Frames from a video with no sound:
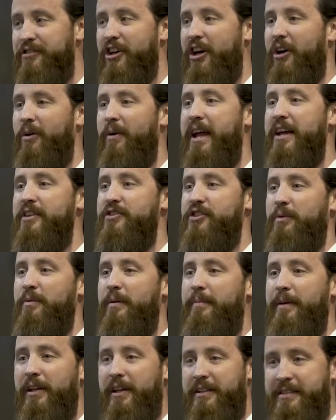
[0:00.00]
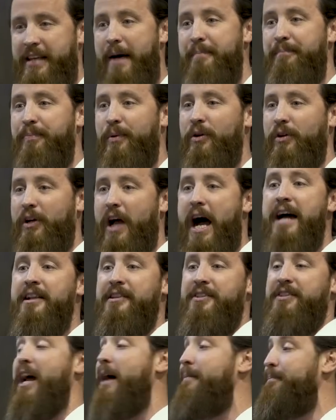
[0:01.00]
generation would build a temple,
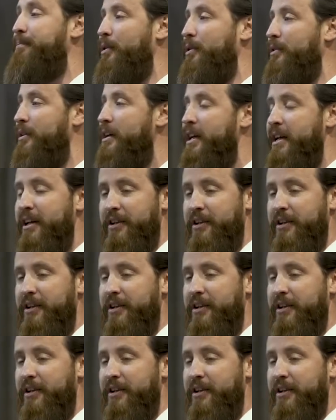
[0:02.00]
God's temple,